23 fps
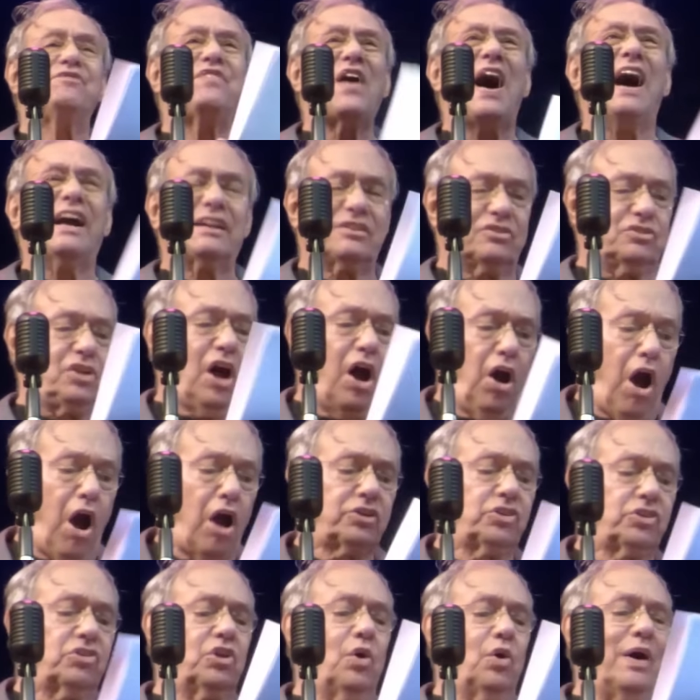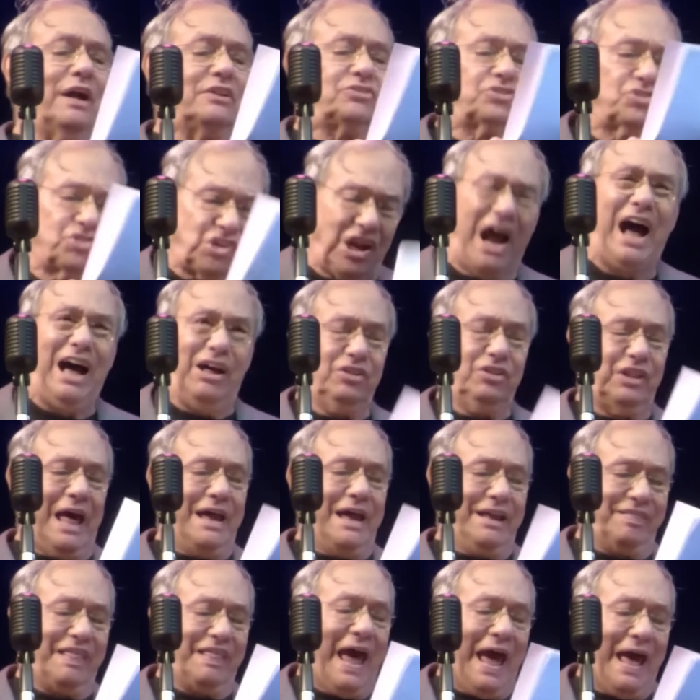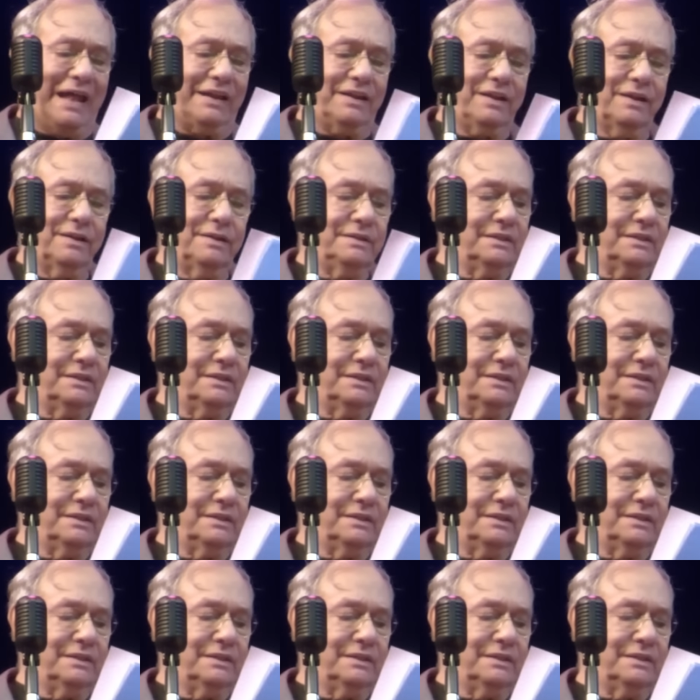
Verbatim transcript: fuck talks to a child like that?